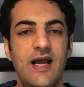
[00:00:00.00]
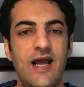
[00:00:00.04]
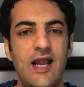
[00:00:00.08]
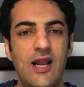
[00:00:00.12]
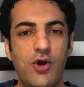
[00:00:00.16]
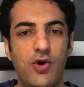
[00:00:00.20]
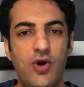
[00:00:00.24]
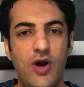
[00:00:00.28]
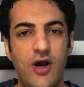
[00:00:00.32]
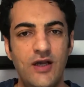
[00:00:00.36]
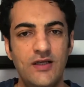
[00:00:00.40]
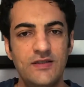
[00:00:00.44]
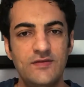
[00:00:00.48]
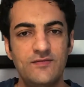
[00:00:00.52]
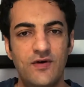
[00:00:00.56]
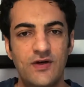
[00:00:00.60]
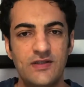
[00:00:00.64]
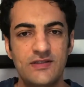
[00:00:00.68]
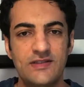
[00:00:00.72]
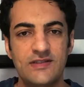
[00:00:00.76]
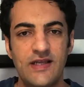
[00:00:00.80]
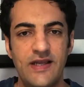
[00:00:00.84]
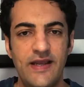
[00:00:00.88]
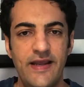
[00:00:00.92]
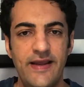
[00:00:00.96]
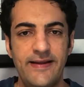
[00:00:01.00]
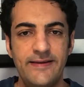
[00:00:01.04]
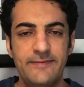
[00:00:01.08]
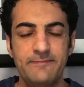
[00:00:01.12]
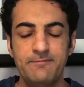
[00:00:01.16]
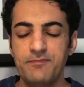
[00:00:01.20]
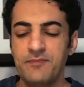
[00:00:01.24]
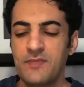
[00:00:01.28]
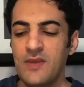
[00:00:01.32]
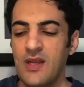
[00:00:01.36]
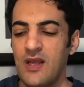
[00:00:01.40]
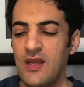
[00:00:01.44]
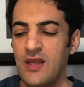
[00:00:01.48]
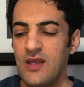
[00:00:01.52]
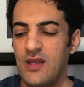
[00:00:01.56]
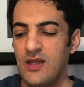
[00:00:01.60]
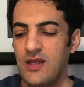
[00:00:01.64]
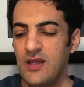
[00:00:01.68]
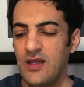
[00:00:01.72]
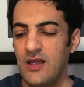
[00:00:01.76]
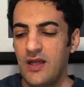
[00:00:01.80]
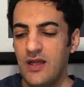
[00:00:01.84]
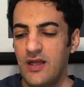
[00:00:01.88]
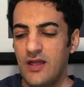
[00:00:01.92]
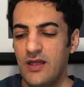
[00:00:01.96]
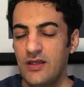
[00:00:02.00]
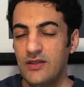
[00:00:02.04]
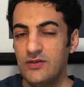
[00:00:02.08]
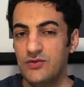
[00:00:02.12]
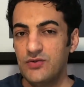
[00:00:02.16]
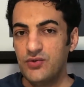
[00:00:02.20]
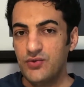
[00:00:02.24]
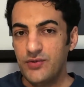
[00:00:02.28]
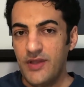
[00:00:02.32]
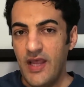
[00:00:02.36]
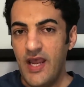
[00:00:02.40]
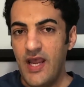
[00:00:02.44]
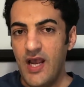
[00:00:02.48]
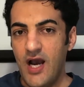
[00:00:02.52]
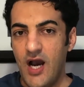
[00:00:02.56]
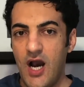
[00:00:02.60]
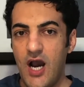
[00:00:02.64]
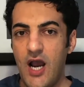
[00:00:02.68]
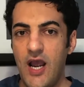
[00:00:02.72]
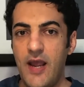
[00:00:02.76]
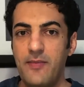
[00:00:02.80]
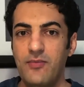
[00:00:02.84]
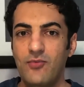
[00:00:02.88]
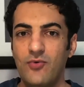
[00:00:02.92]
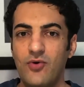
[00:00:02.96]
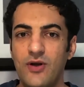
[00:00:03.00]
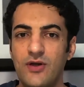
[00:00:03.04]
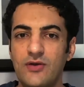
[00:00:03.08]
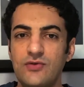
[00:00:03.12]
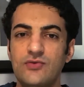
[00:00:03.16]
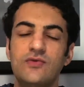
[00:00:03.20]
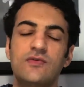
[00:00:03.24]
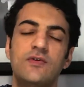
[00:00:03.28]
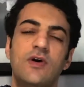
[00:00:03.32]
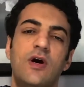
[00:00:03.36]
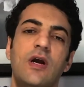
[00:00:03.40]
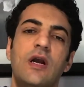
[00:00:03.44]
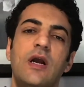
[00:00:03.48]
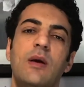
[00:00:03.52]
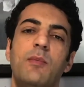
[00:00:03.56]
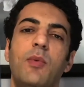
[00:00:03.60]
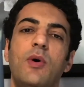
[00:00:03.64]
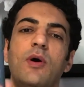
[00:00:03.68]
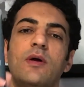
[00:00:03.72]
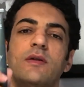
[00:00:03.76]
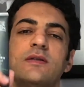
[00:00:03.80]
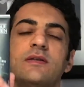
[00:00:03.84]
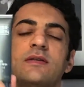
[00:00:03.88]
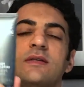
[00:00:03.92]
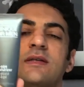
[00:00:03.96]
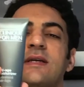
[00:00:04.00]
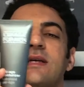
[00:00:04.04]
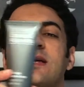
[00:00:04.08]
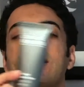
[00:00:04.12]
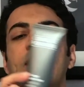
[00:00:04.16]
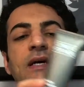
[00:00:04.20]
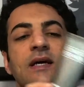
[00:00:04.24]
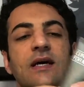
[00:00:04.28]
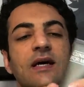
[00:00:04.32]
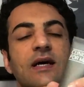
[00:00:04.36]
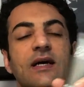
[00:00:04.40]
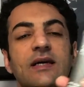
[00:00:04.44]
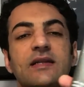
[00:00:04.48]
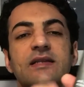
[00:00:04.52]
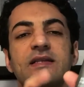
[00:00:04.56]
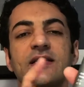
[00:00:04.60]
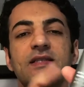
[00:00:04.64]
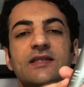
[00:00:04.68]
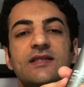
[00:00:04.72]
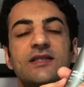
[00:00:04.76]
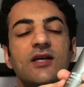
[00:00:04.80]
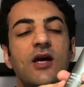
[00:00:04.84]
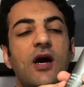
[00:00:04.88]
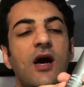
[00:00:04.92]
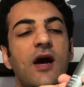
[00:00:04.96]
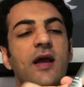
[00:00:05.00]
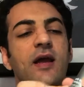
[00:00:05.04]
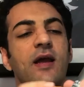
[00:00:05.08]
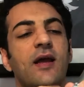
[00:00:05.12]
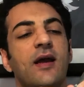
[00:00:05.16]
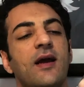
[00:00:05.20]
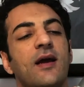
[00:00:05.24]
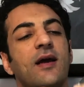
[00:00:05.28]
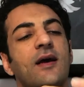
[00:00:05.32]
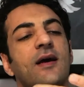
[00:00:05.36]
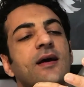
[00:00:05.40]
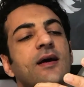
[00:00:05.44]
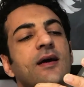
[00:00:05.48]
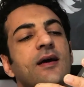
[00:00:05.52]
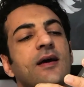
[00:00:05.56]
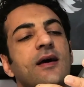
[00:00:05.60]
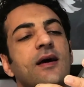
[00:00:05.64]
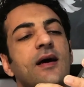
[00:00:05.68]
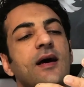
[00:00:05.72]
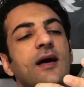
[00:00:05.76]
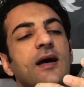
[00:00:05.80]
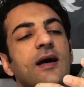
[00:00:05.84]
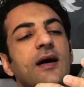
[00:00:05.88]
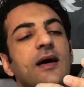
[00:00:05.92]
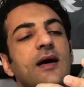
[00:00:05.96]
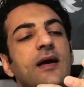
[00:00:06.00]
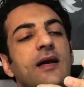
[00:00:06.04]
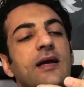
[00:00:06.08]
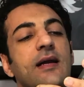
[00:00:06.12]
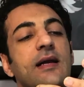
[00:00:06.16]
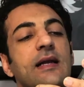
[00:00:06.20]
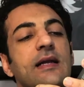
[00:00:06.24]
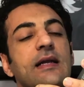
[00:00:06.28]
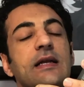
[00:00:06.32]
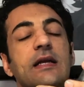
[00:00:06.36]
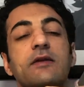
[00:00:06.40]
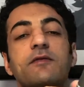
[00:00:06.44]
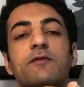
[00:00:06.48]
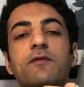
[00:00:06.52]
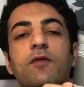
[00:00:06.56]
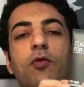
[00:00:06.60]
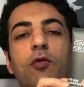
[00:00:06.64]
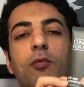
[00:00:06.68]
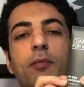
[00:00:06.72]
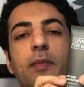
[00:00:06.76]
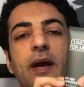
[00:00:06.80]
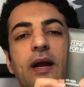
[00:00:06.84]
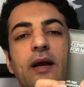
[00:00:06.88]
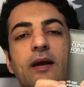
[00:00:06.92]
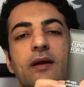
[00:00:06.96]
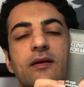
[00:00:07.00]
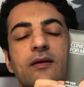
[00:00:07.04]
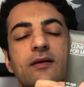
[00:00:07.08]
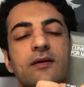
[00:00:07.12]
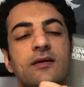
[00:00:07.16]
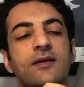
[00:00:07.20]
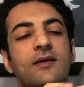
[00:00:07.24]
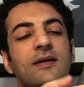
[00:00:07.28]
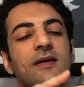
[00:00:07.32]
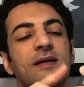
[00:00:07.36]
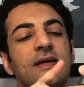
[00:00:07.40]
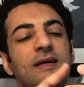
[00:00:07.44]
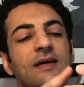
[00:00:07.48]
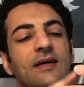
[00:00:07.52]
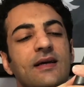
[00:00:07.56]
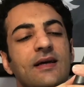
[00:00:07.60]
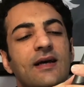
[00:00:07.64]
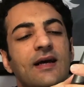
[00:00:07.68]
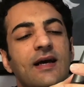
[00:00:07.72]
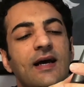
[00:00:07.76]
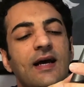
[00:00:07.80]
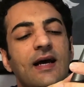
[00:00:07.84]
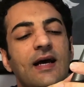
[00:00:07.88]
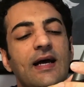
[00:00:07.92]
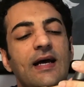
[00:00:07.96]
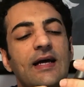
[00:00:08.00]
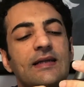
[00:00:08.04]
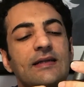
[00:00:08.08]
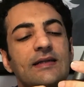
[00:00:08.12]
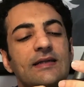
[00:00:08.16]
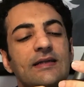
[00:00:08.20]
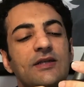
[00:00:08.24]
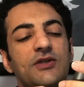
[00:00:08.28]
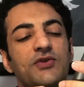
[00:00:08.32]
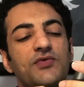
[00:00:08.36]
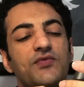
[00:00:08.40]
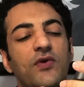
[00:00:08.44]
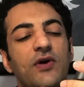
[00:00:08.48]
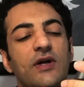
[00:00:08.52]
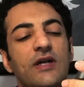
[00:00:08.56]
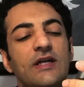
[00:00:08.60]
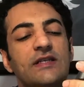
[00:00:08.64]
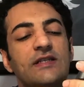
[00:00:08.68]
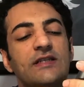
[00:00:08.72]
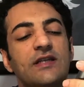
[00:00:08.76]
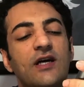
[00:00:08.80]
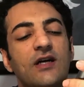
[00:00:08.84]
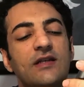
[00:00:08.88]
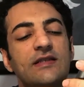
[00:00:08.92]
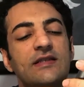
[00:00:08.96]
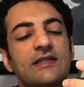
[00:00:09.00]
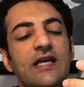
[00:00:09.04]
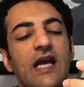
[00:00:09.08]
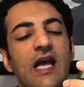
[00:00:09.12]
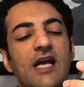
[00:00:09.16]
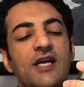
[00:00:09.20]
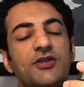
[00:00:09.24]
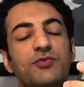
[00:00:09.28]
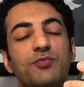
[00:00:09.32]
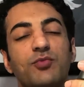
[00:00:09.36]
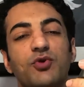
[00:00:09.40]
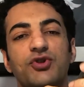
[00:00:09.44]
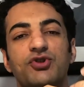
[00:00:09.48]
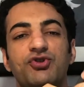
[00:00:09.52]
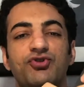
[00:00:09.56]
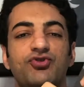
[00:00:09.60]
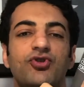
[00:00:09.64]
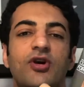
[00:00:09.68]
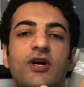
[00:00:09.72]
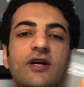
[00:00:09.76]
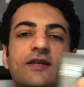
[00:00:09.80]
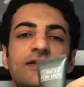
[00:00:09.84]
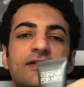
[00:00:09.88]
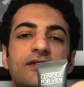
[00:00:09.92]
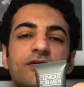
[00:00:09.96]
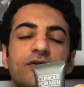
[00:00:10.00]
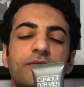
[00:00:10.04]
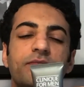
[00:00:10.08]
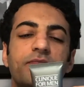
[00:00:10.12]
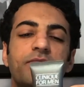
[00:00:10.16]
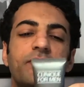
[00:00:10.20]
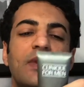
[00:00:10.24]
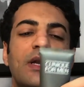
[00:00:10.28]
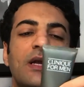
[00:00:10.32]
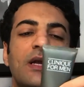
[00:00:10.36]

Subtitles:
Hello guys, once again. Today I'm going to talk about this guy, Clinique for men, and this one is anti-age moisturizer.